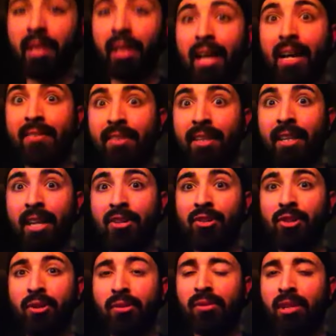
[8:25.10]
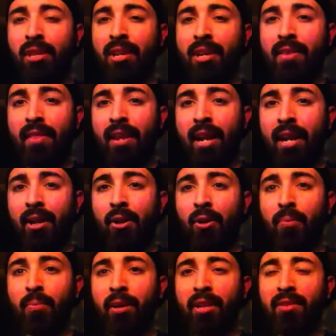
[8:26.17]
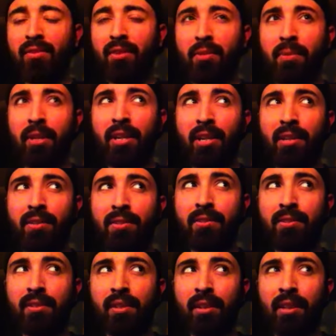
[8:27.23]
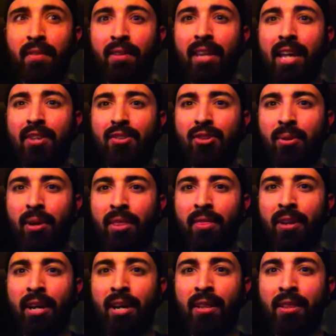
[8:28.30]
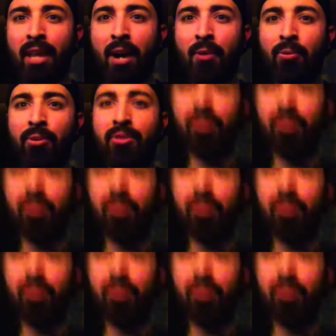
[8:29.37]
the last TNA show that I go, but it's funny because leaving that show, I thought that was